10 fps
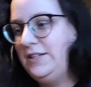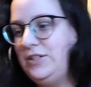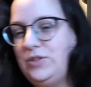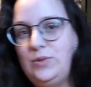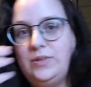
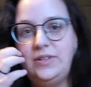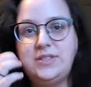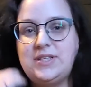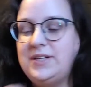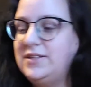Doodle
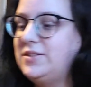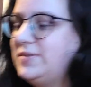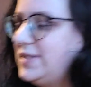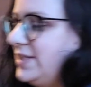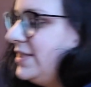is here to
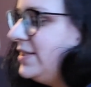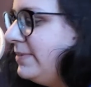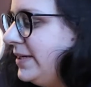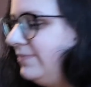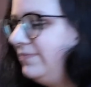assist
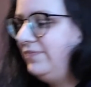me.